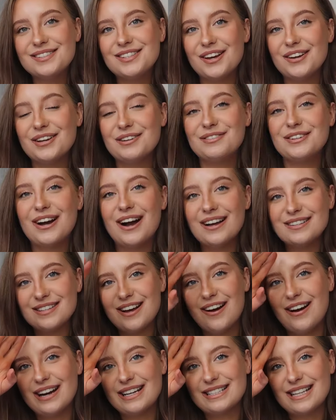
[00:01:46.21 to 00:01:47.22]
So if you guys
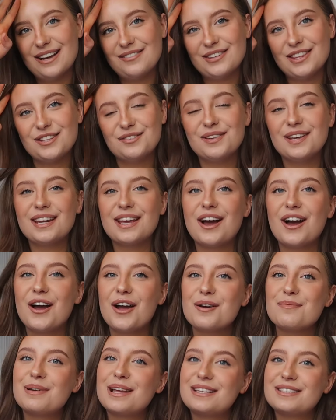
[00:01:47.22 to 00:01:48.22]
are excited for this
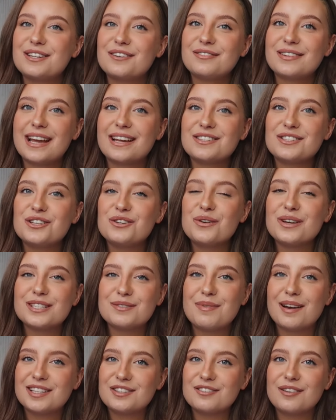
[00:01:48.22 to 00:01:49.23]
video, please don't forget to
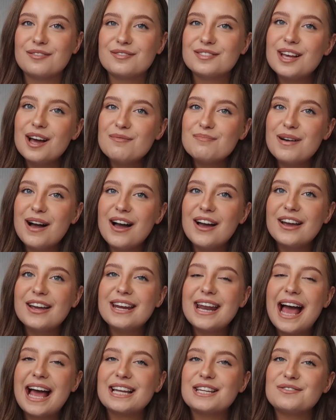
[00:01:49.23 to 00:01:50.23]
smash the thumbs up
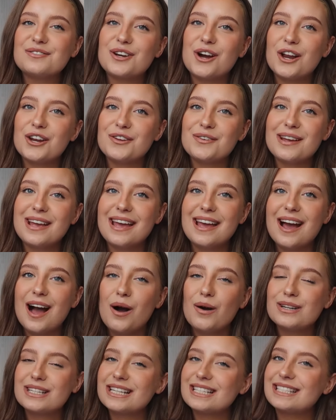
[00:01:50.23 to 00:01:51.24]
button, and if you are new here,
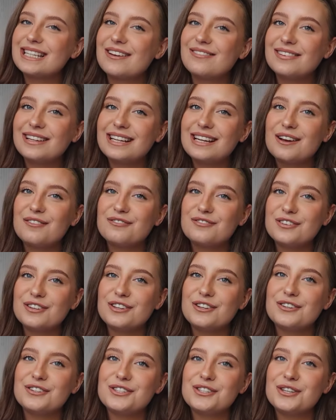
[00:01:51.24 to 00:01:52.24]
I'd definitely love for
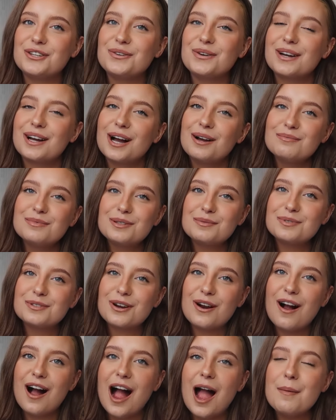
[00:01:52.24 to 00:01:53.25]
you to come
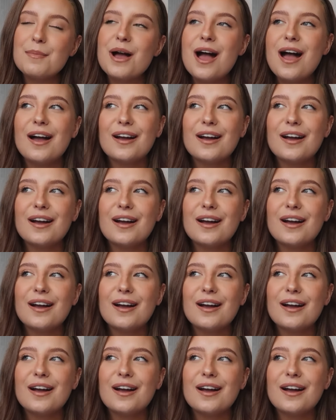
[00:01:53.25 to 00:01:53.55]
subscribe,